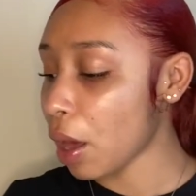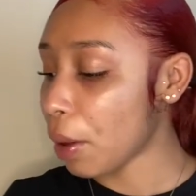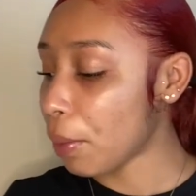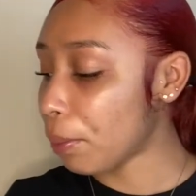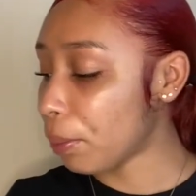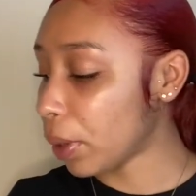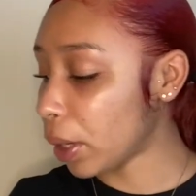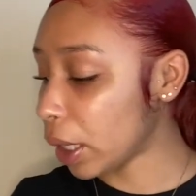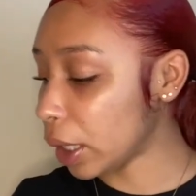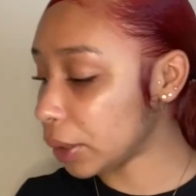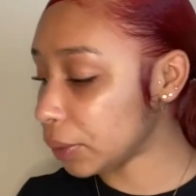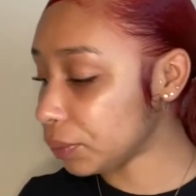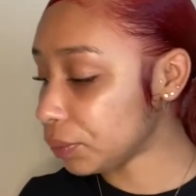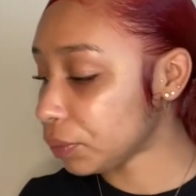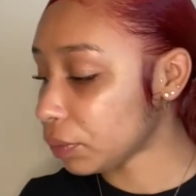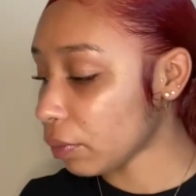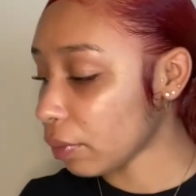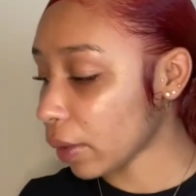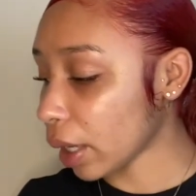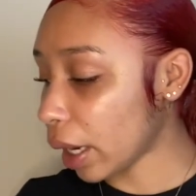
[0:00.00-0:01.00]
but
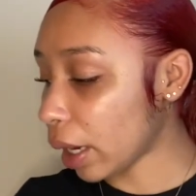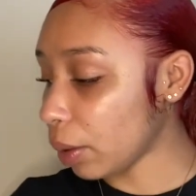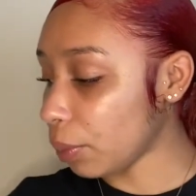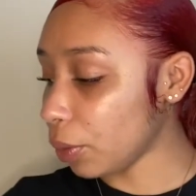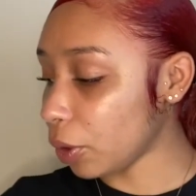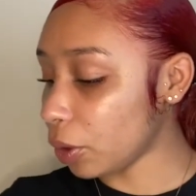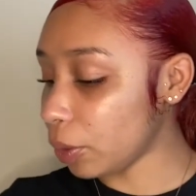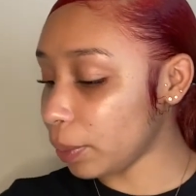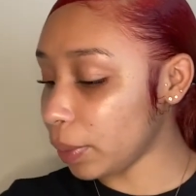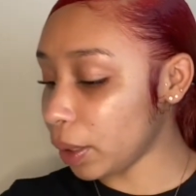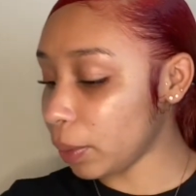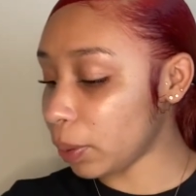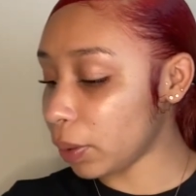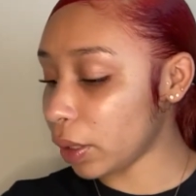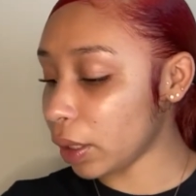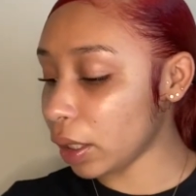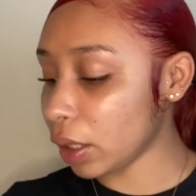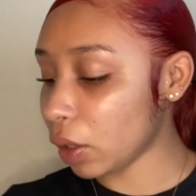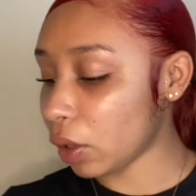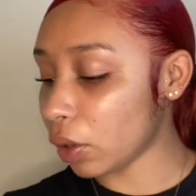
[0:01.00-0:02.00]
I will be
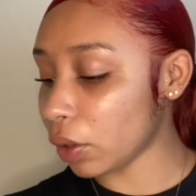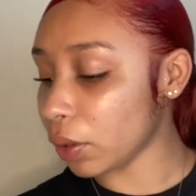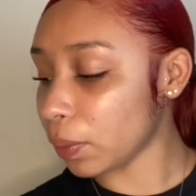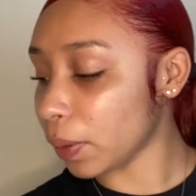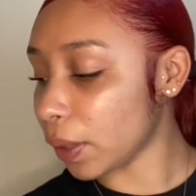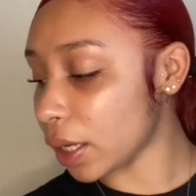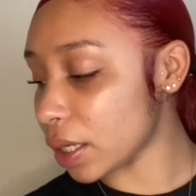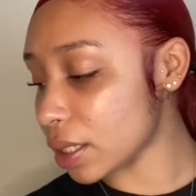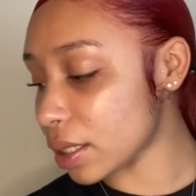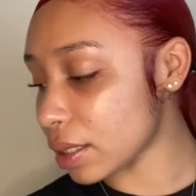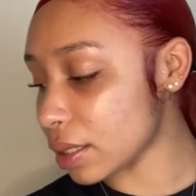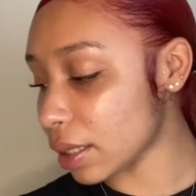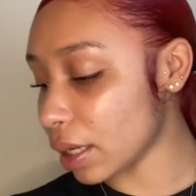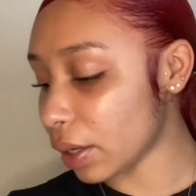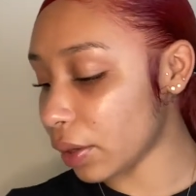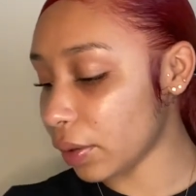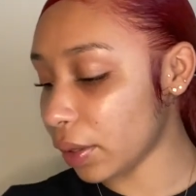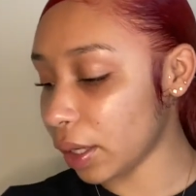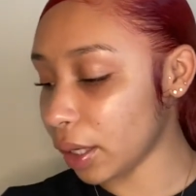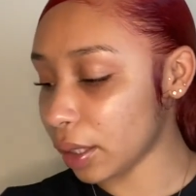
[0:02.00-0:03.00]
putting all the prices
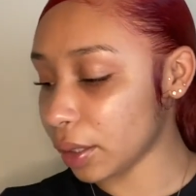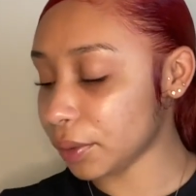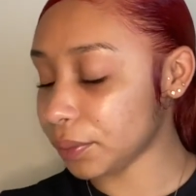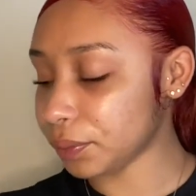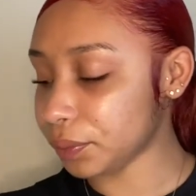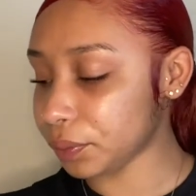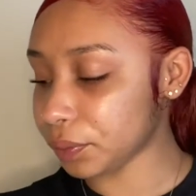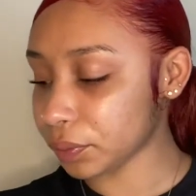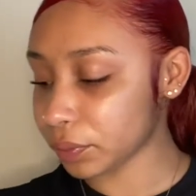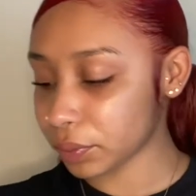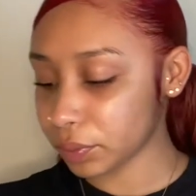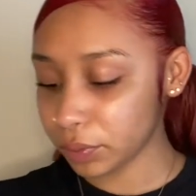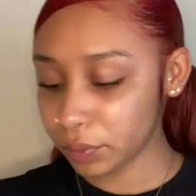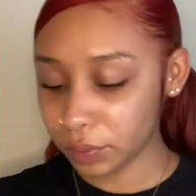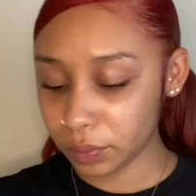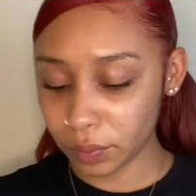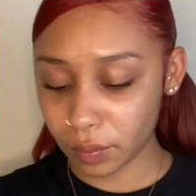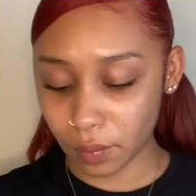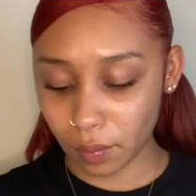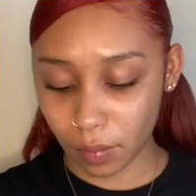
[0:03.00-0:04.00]
down there
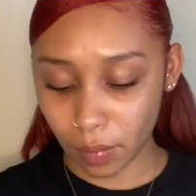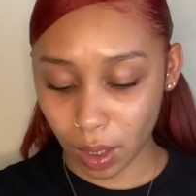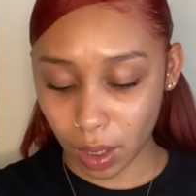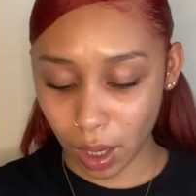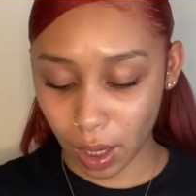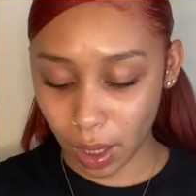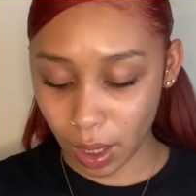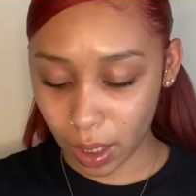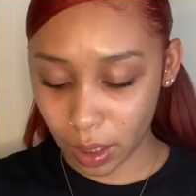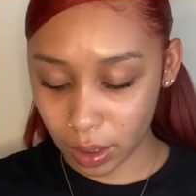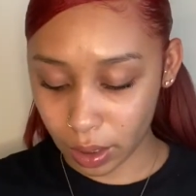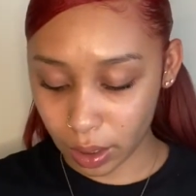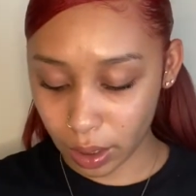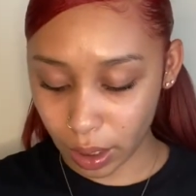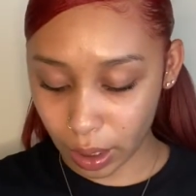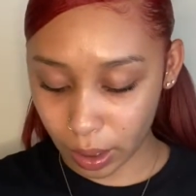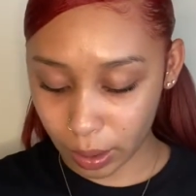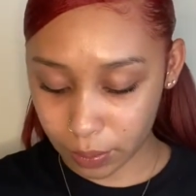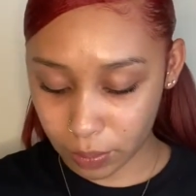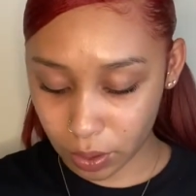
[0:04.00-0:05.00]
and the
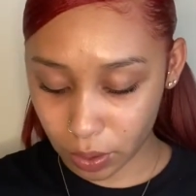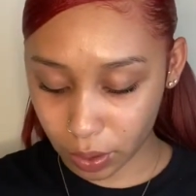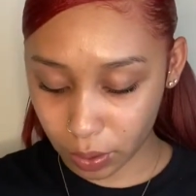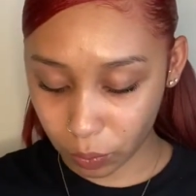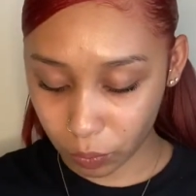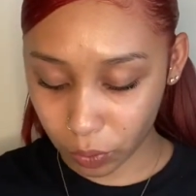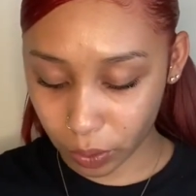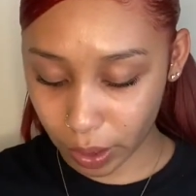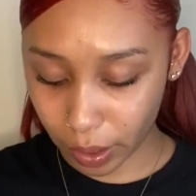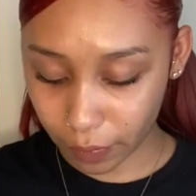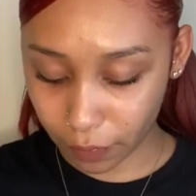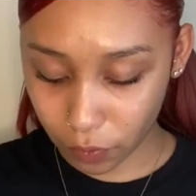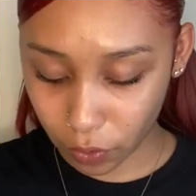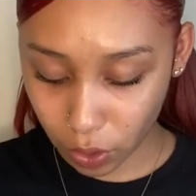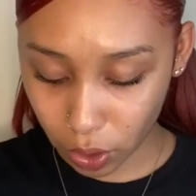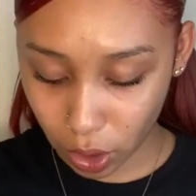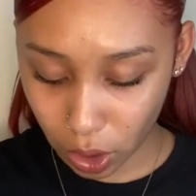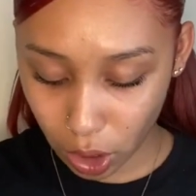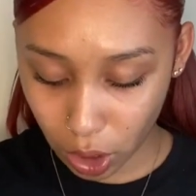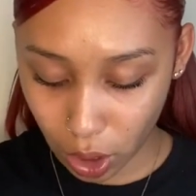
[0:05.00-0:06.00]
names and
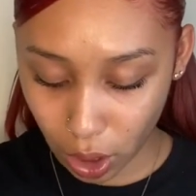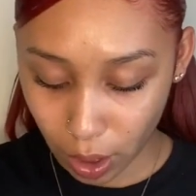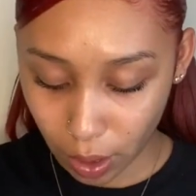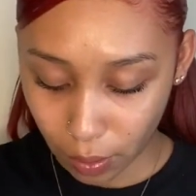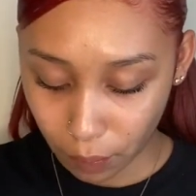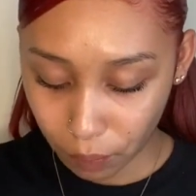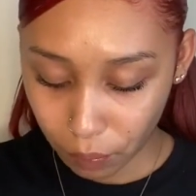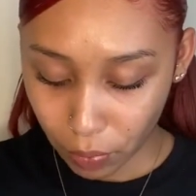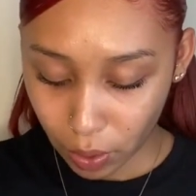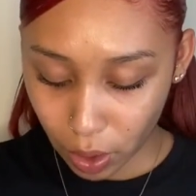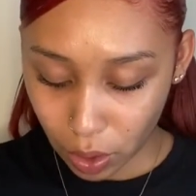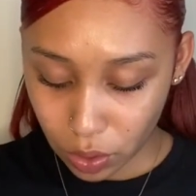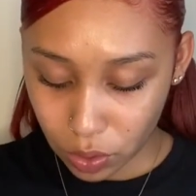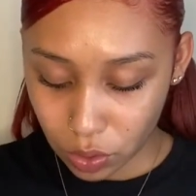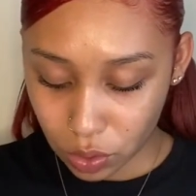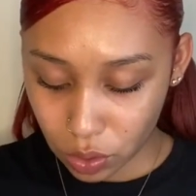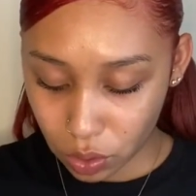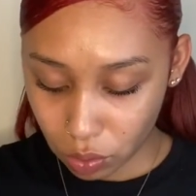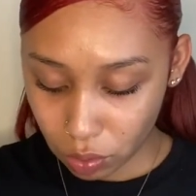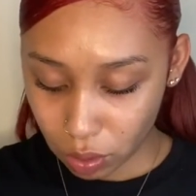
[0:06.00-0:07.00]
whatever.
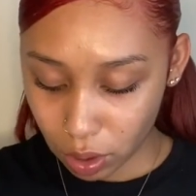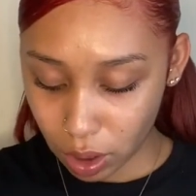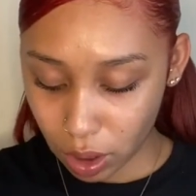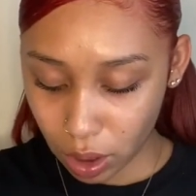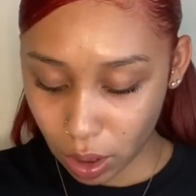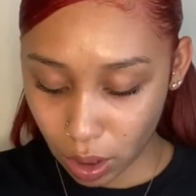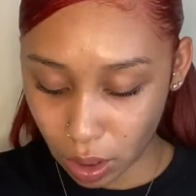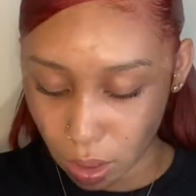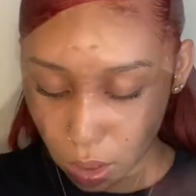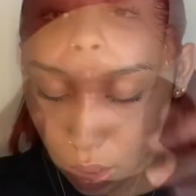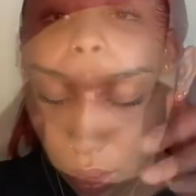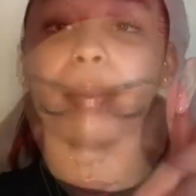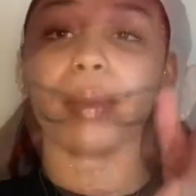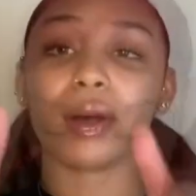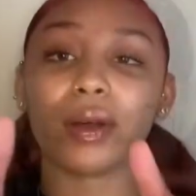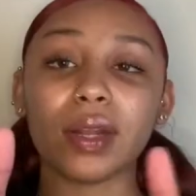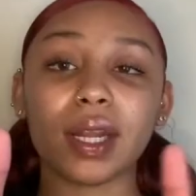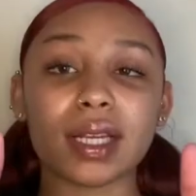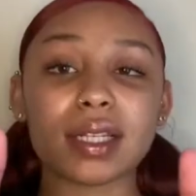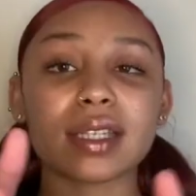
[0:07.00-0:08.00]
So yeah, bell
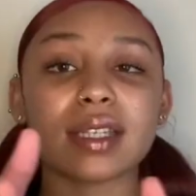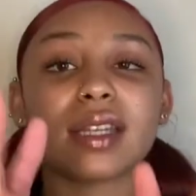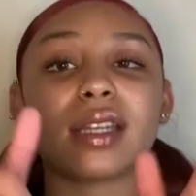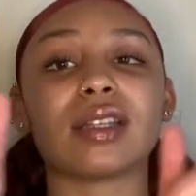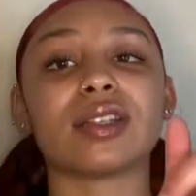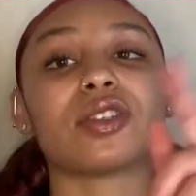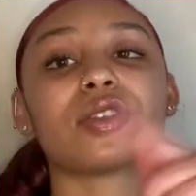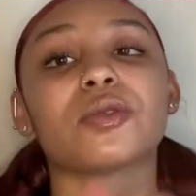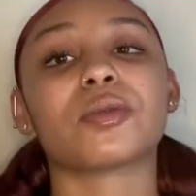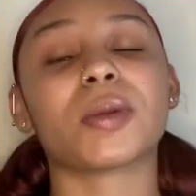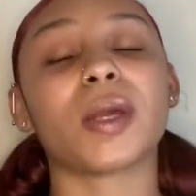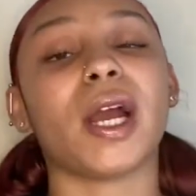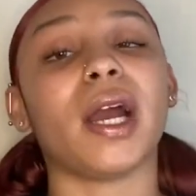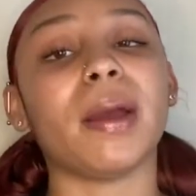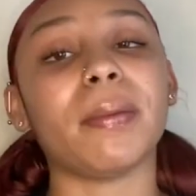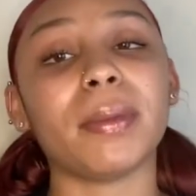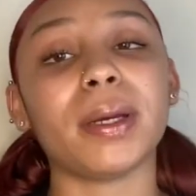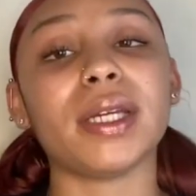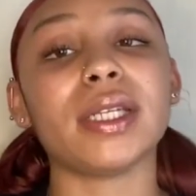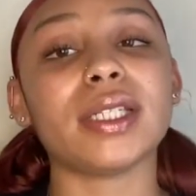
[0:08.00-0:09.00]
next to the subscribe
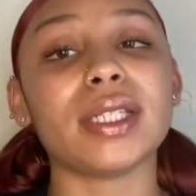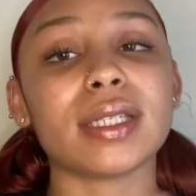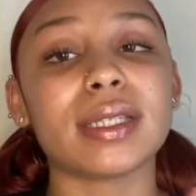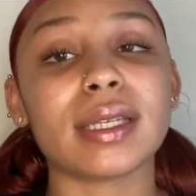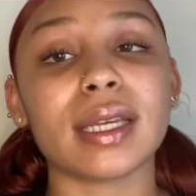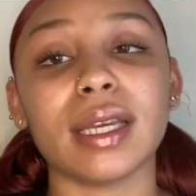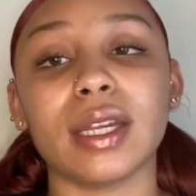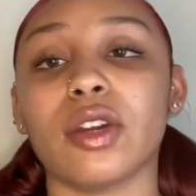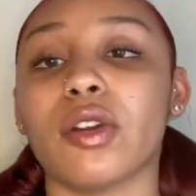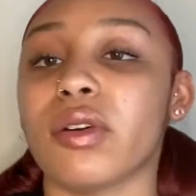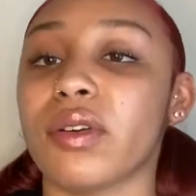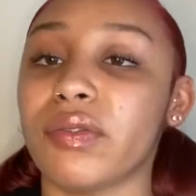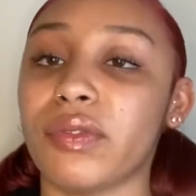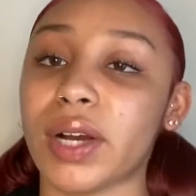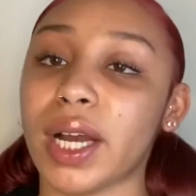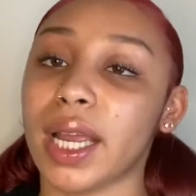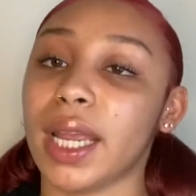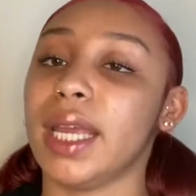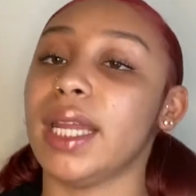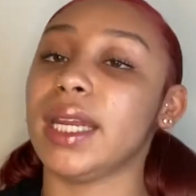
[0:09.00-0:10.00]
button just to get
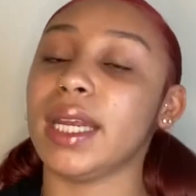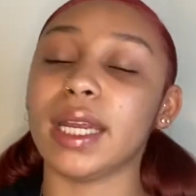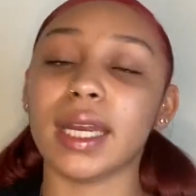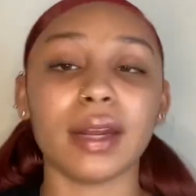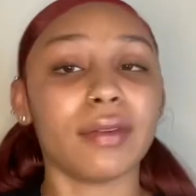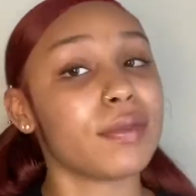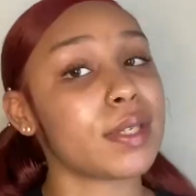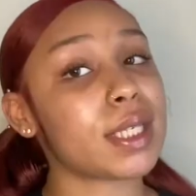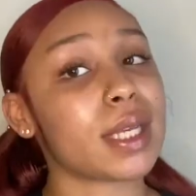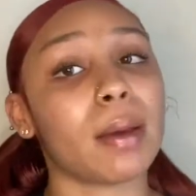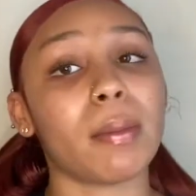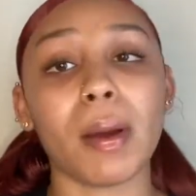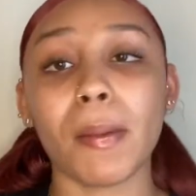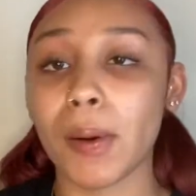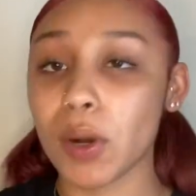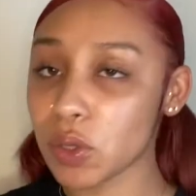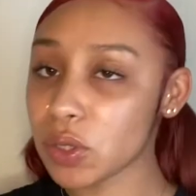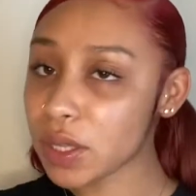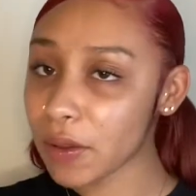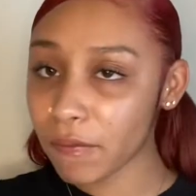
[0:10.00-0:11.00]
notified any and every time I
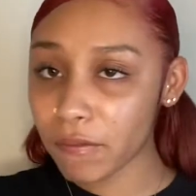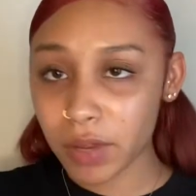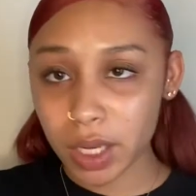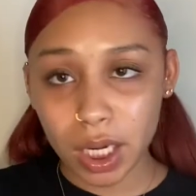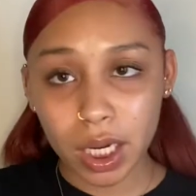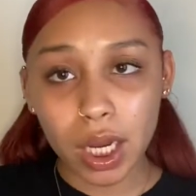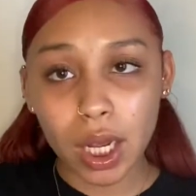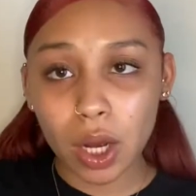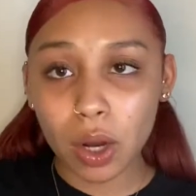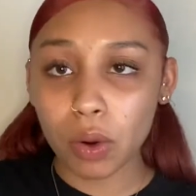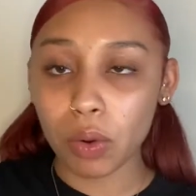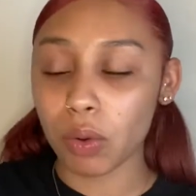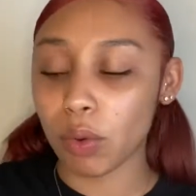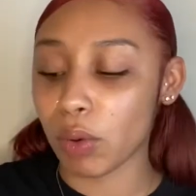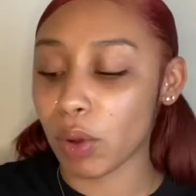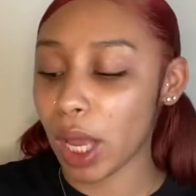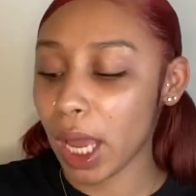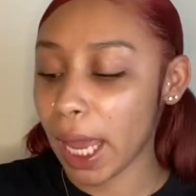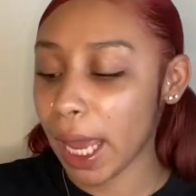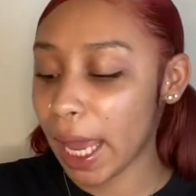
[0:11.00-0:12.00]
post a video.
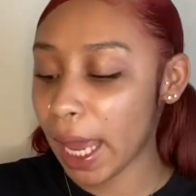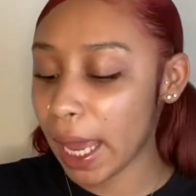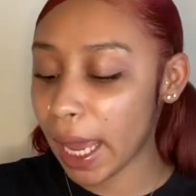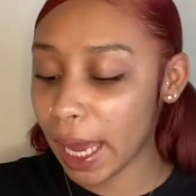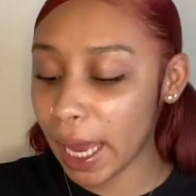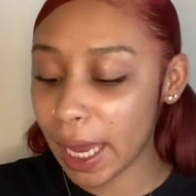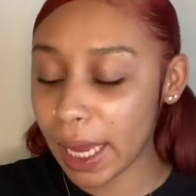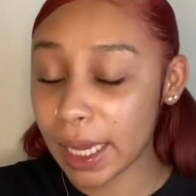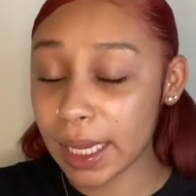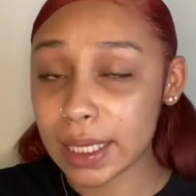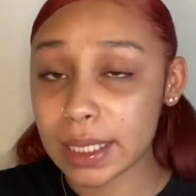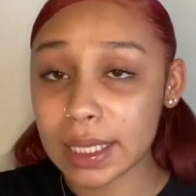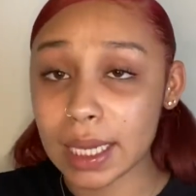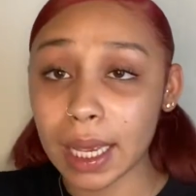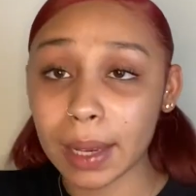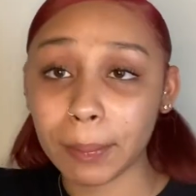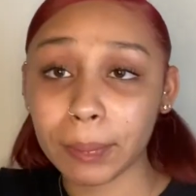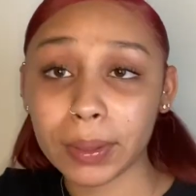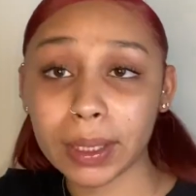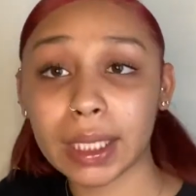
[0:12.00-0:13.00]
And
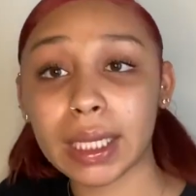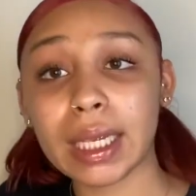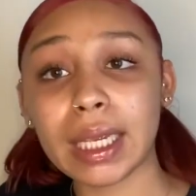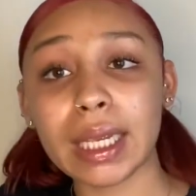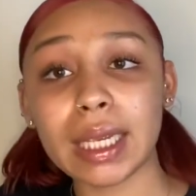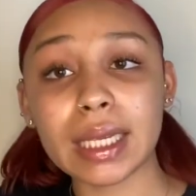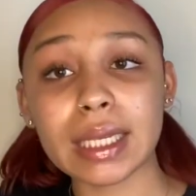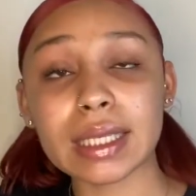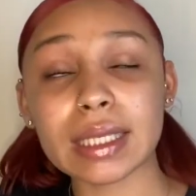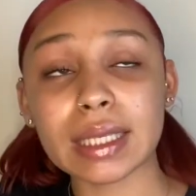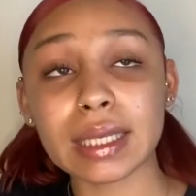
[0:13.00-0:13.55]
please